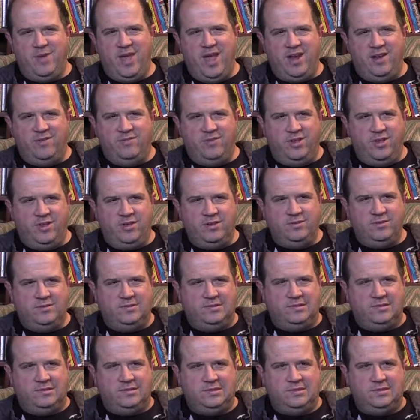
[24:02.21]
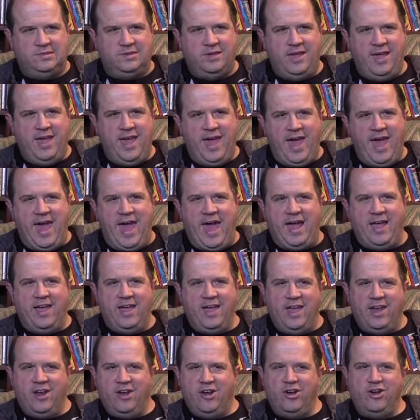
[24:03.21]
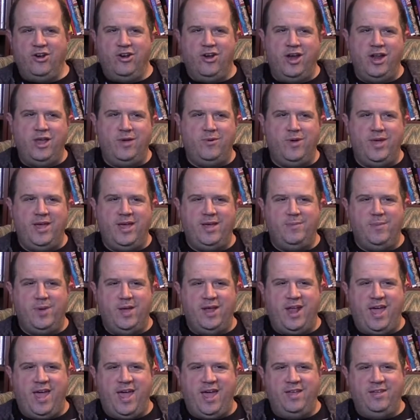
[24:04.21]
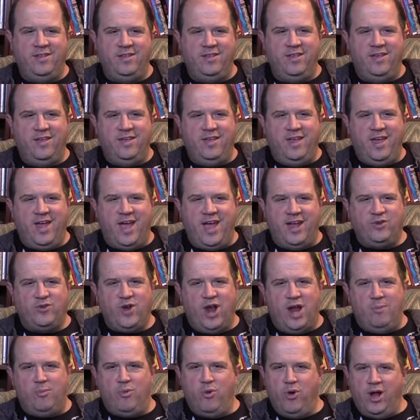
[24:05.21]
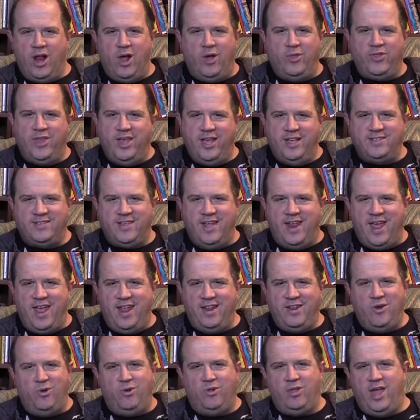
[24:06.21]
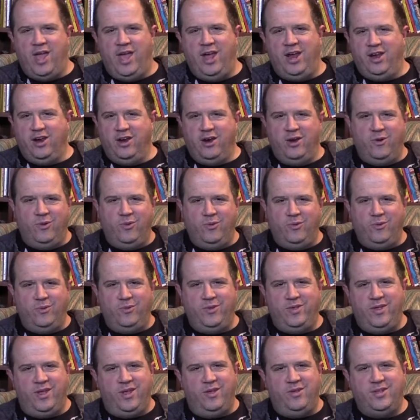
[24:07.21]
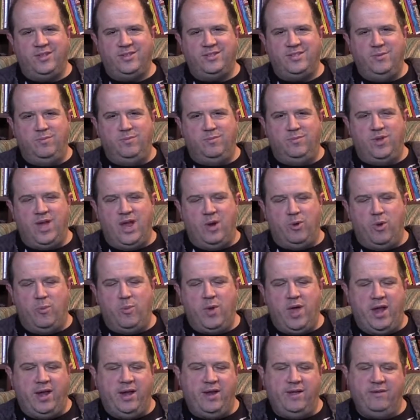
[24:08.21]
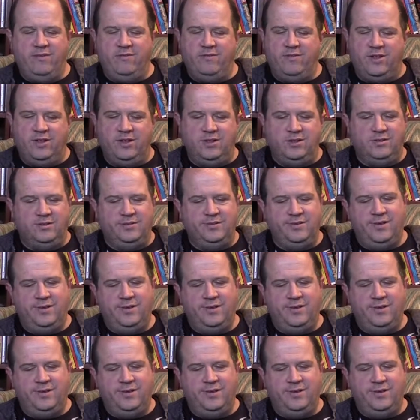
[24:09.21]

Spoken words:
kind of a hack editor anyway, but I try to point out things that I don't like or seem kind of repetitive, and